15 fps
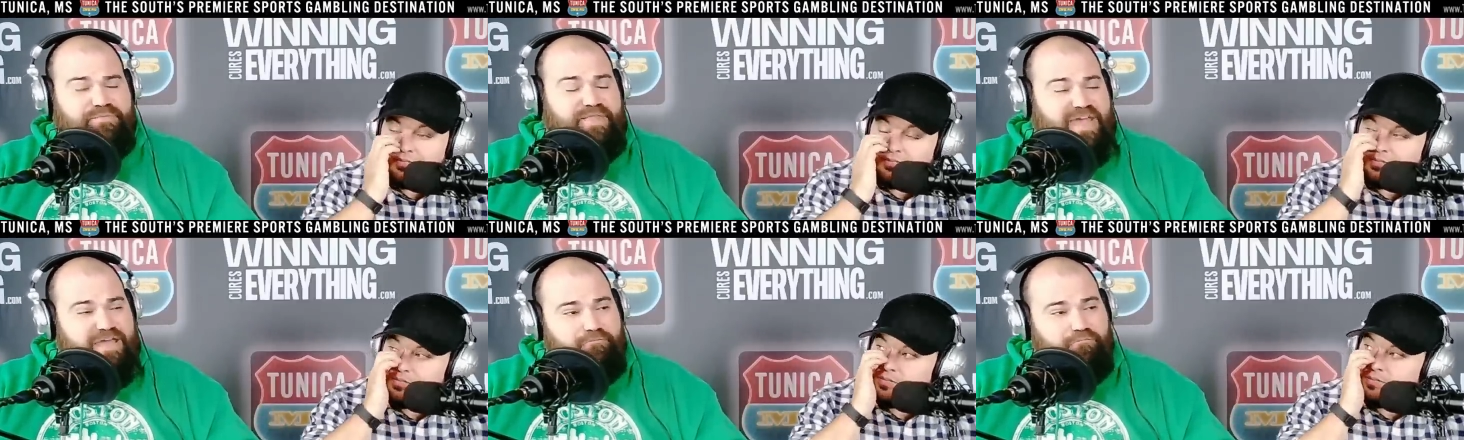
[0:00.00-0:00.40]

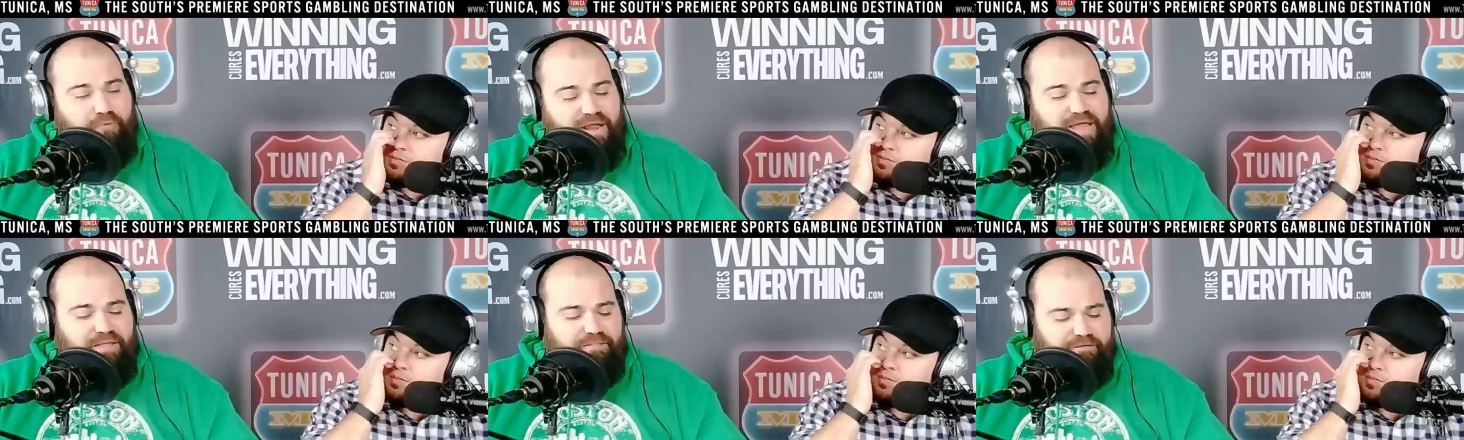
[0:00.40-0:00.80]
Speaker 1: They
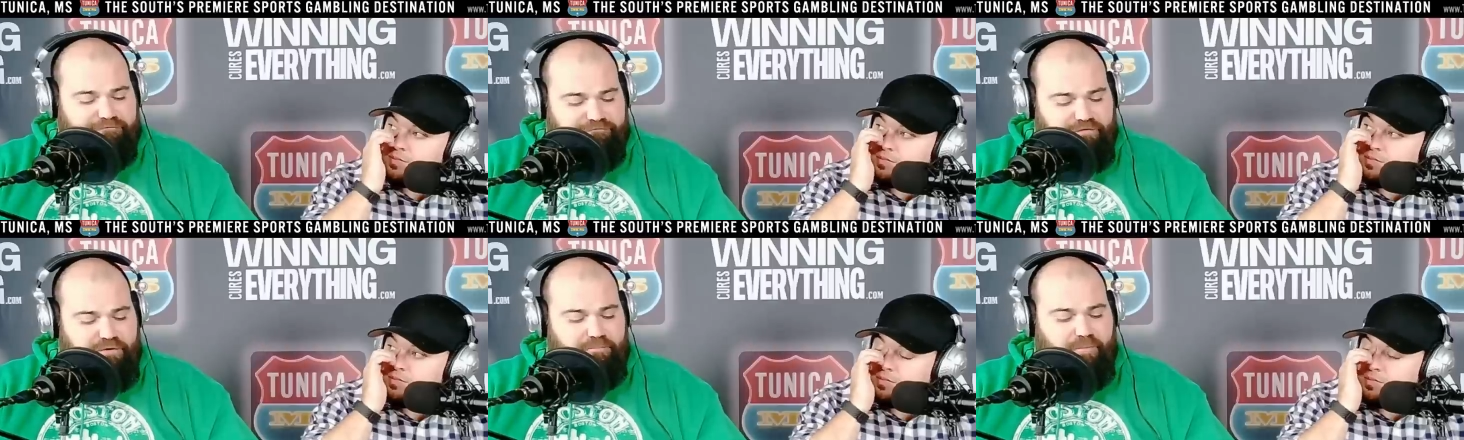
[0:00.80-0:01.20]
ran the
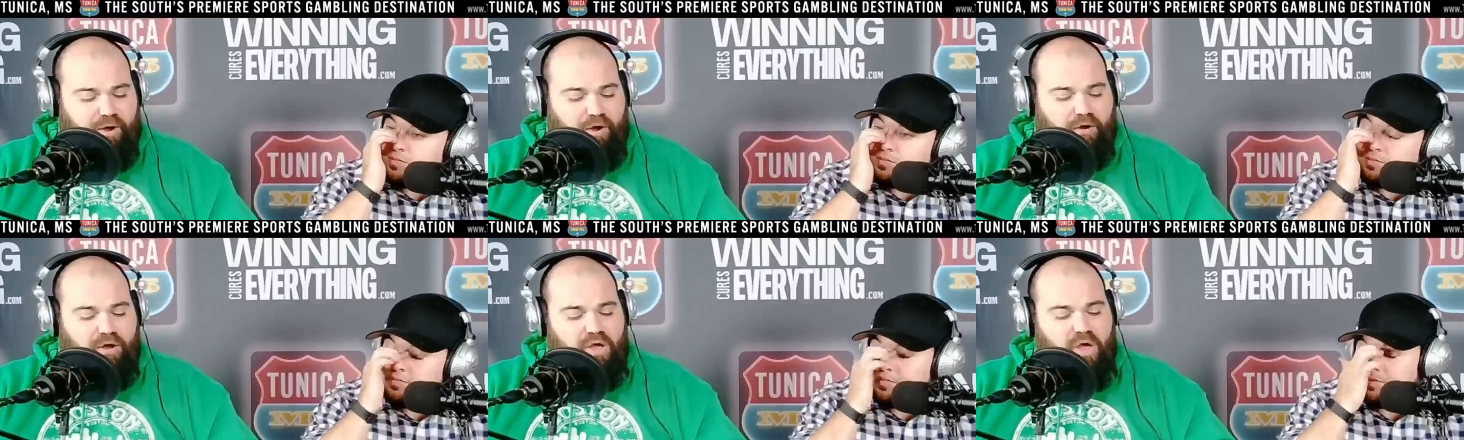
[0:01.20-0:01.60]

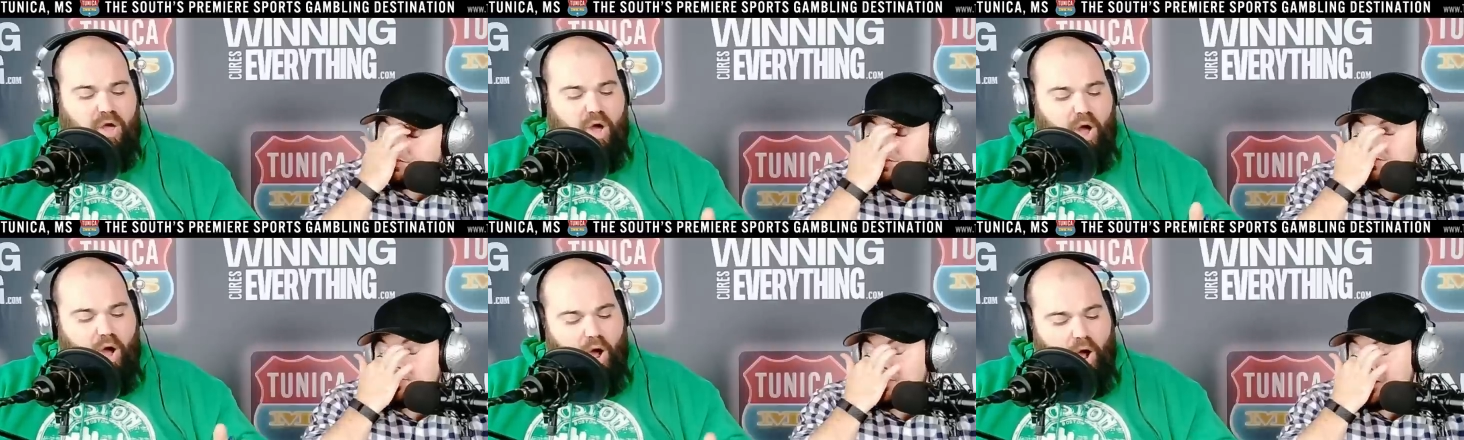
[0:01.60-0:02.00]
football
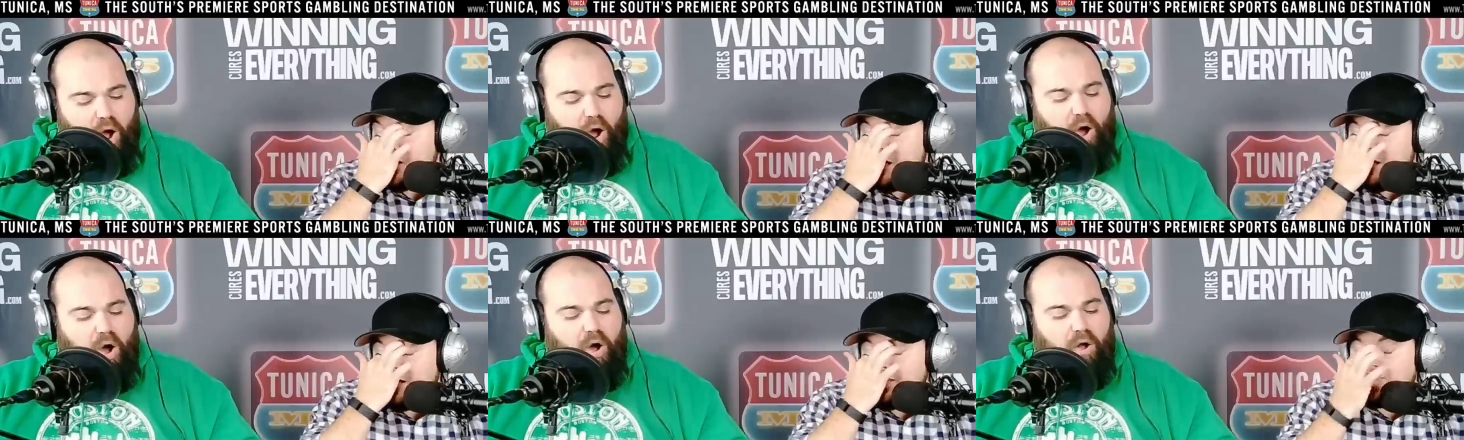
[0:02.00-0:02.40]

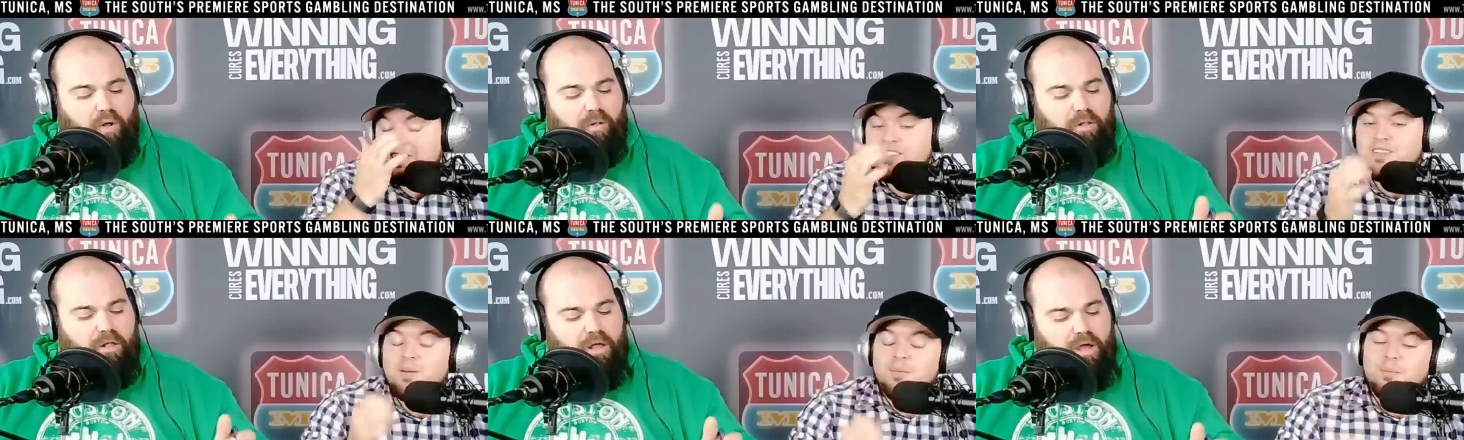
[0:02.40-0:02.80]

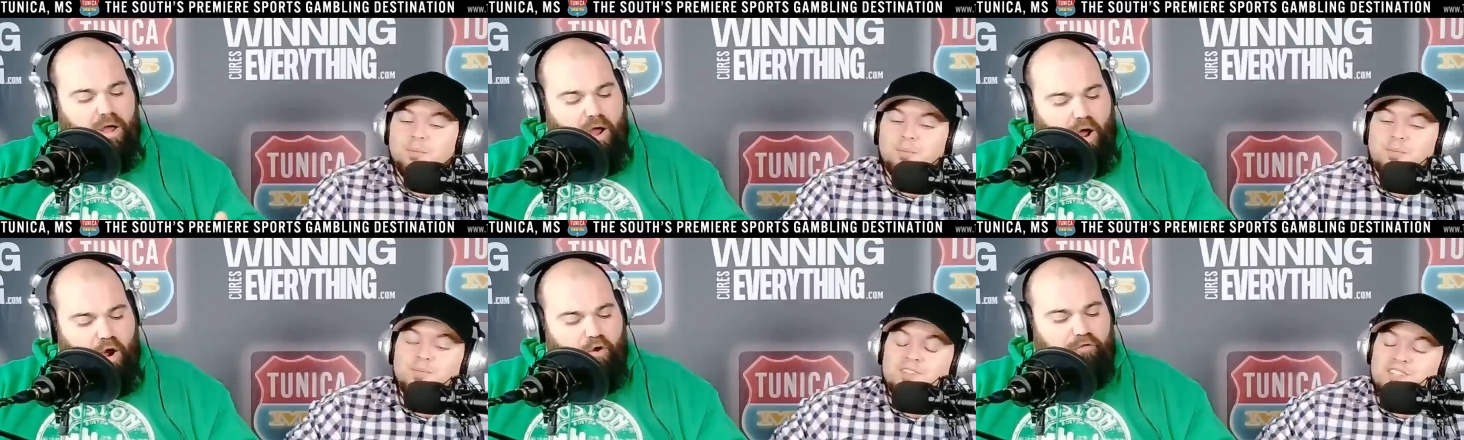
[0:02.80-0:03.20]
all
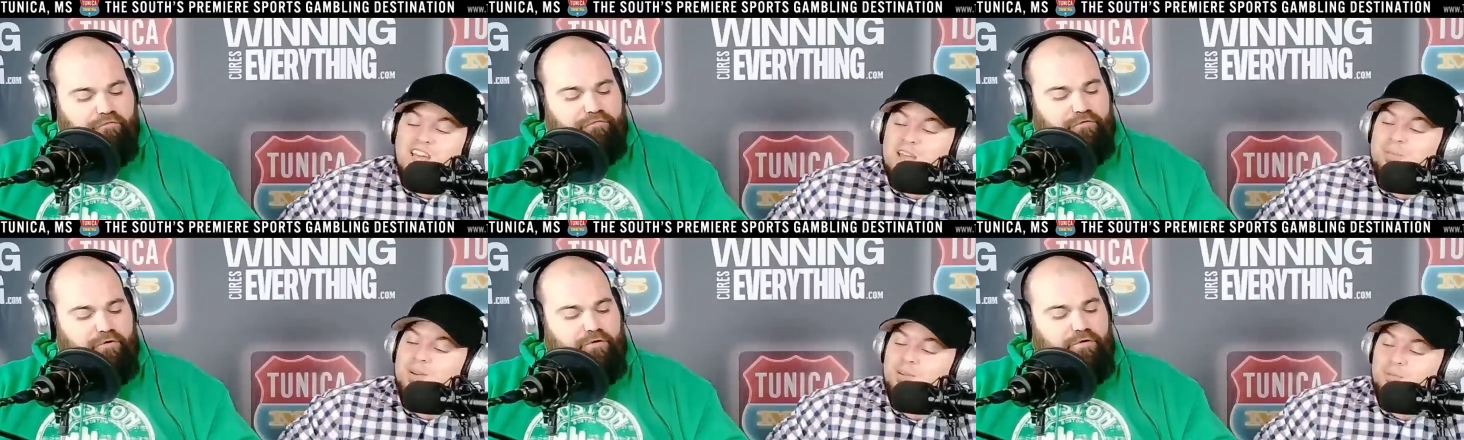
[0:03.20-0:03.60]
over
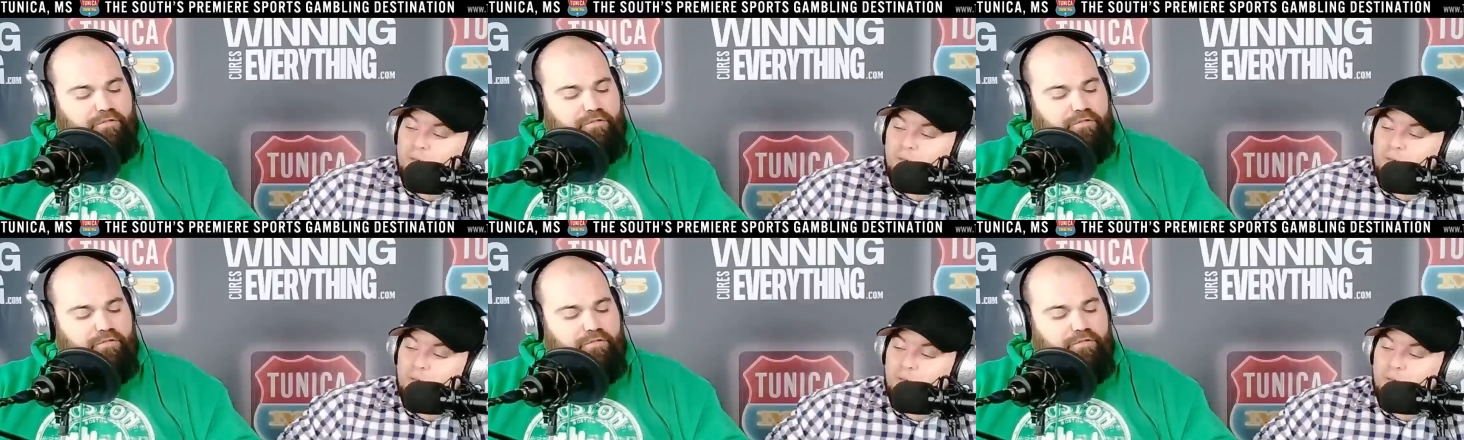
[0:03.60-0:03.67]
Damien